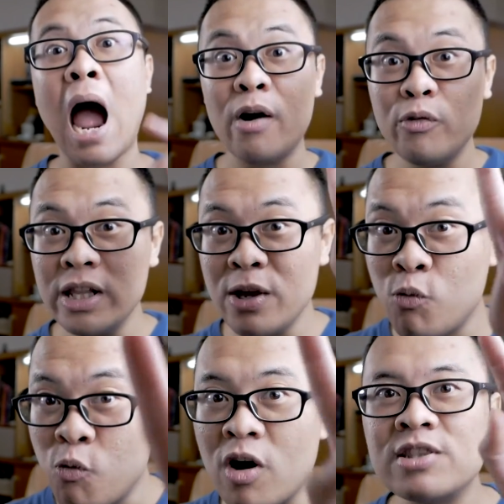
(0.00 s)
I really
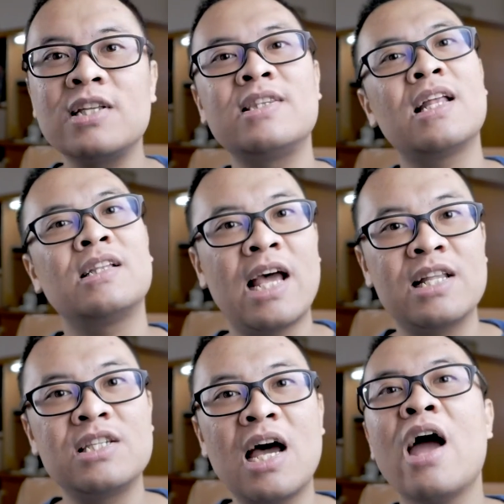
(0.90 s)
wanted that lens.